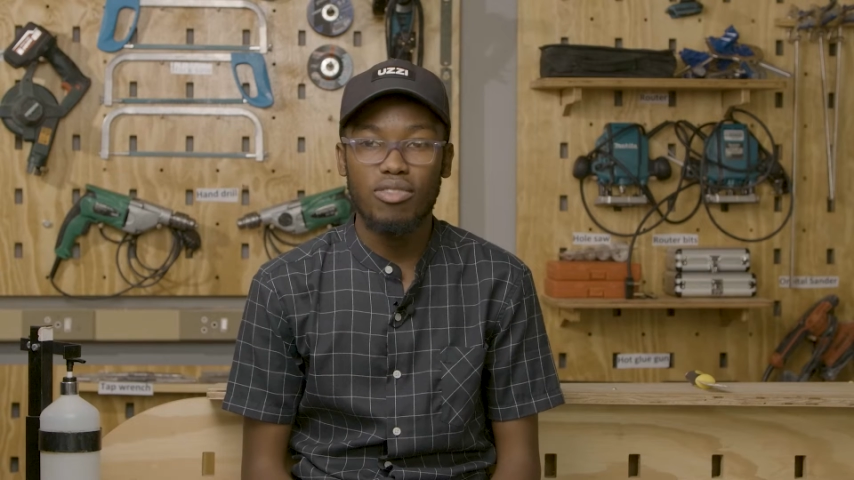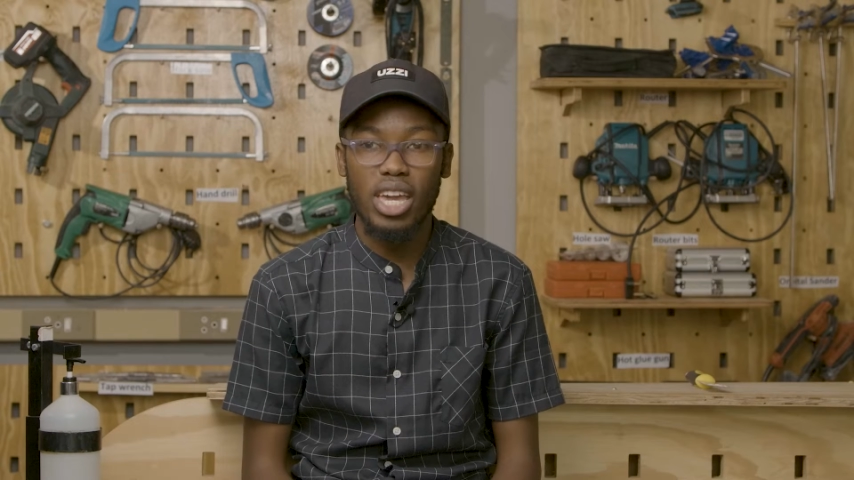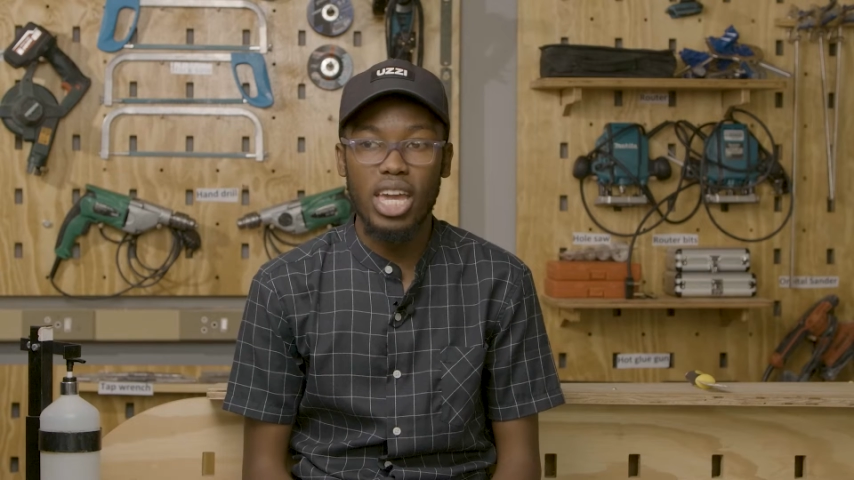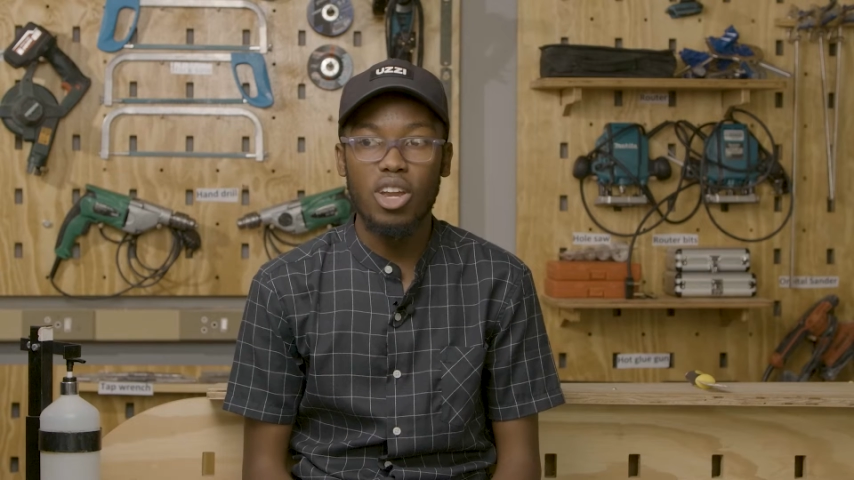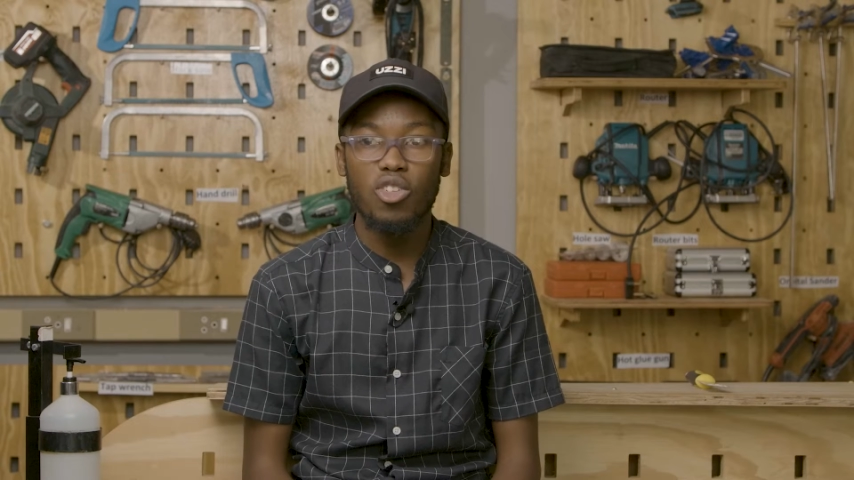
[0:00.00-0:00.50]

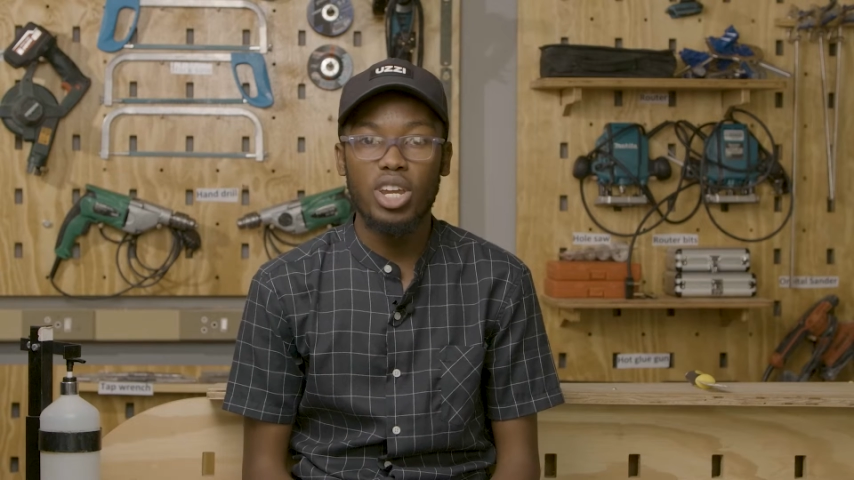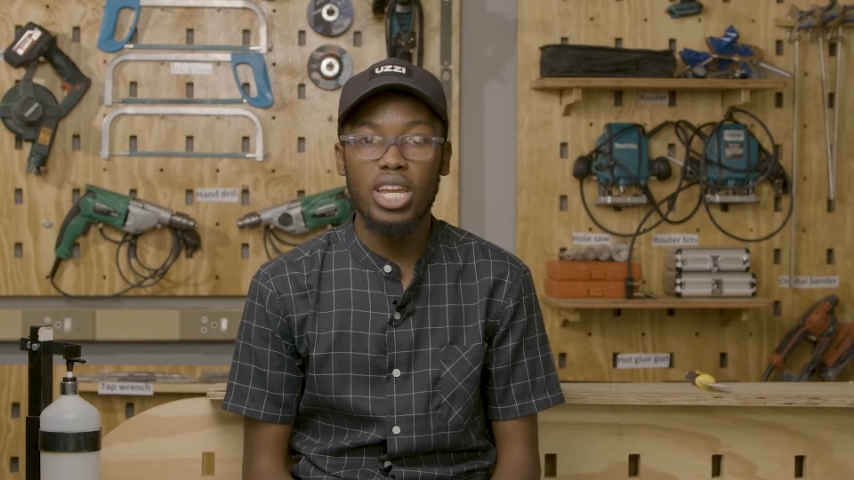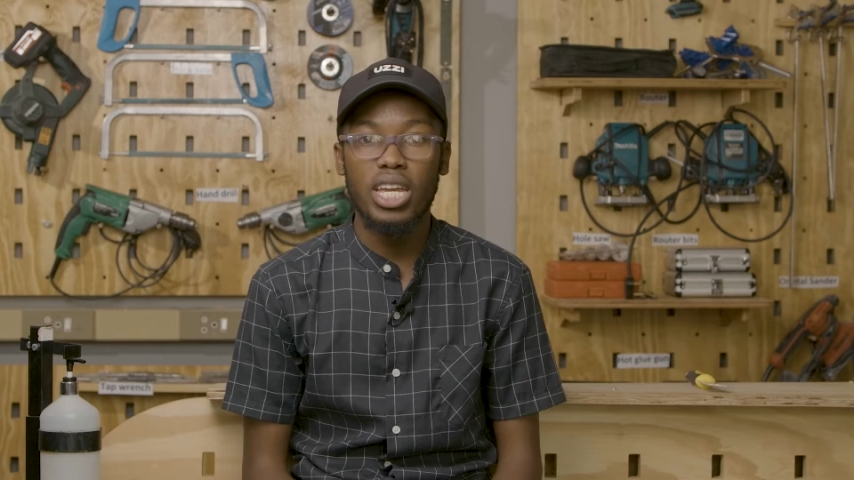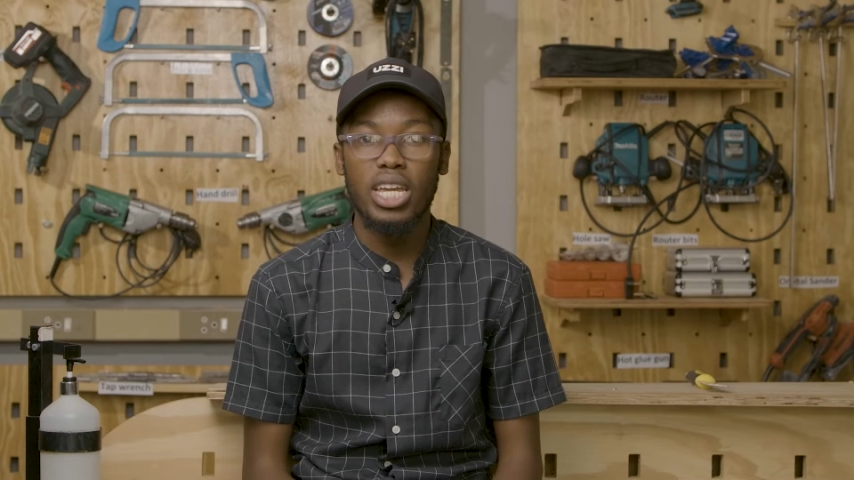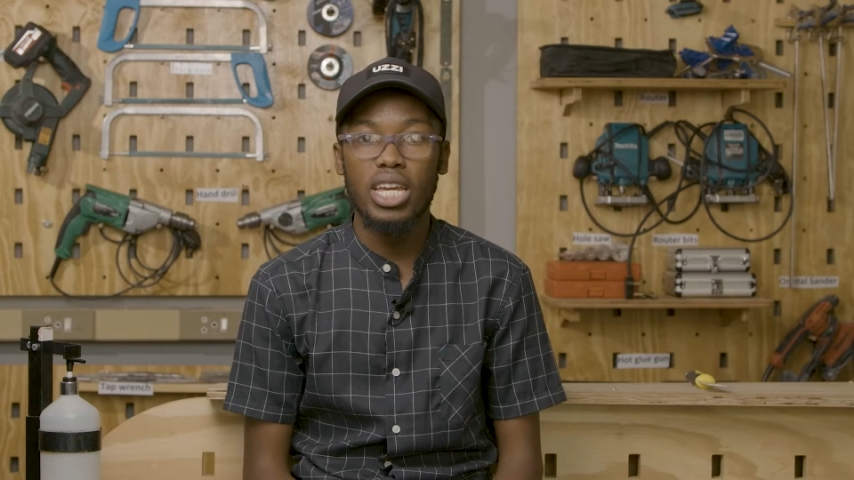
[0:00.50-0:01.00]

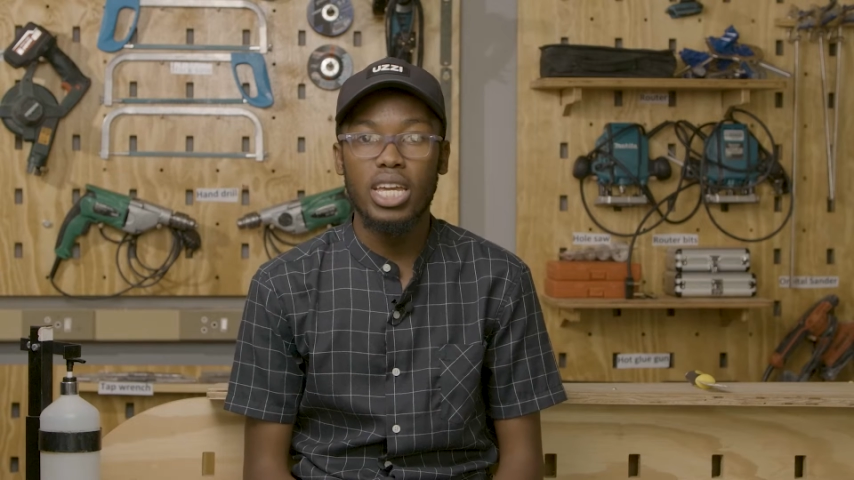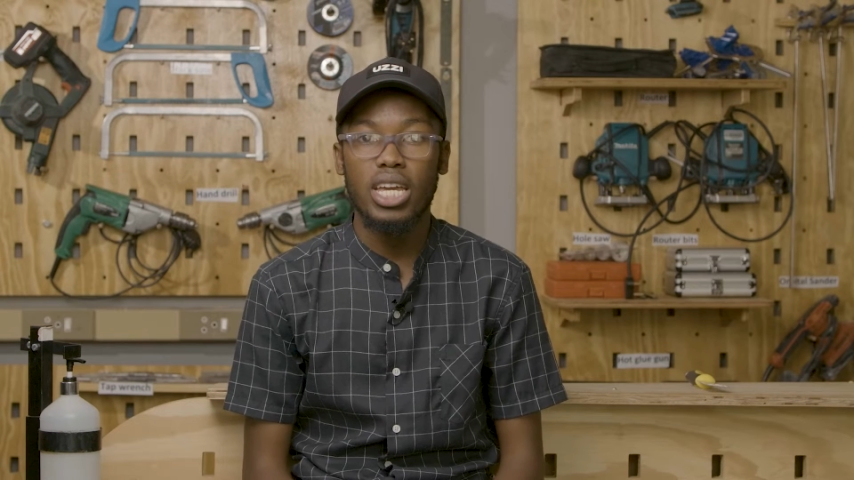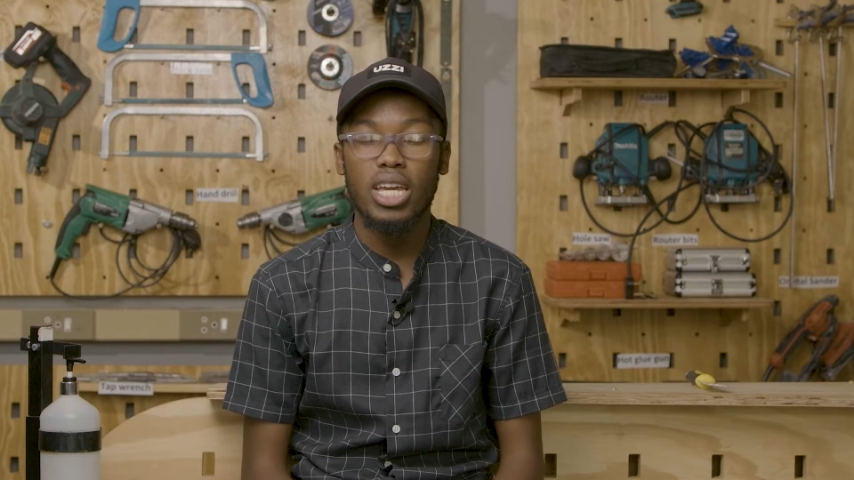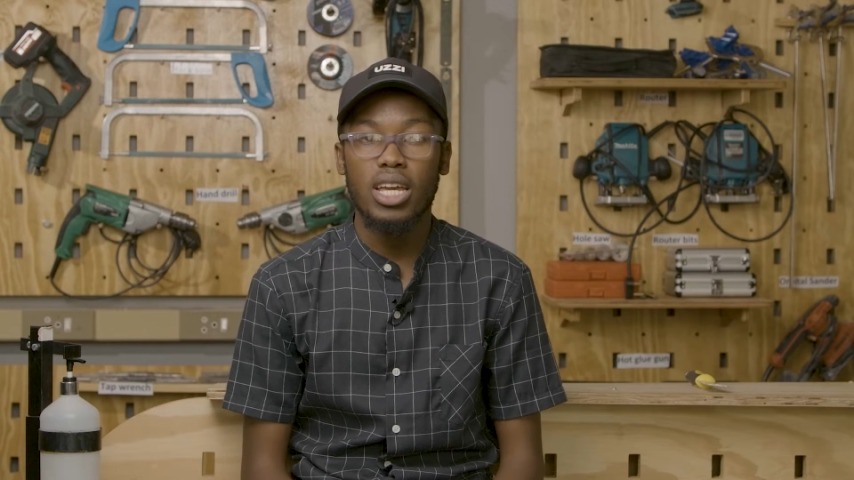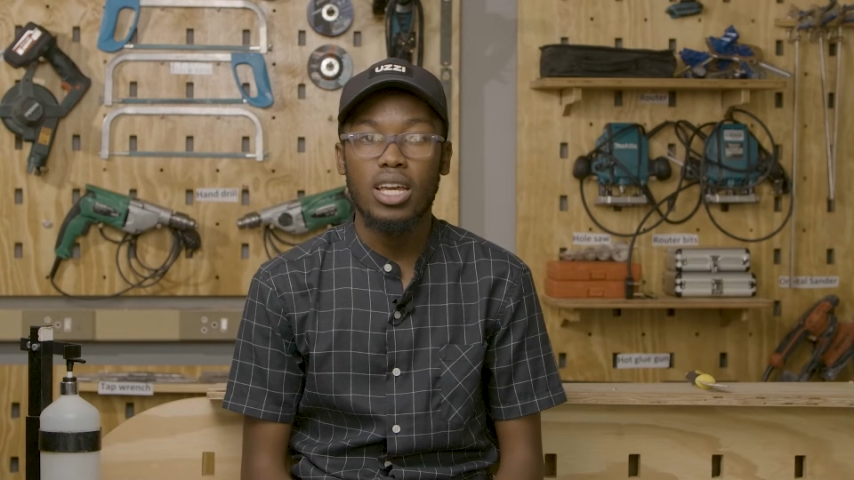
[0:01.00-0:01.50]
very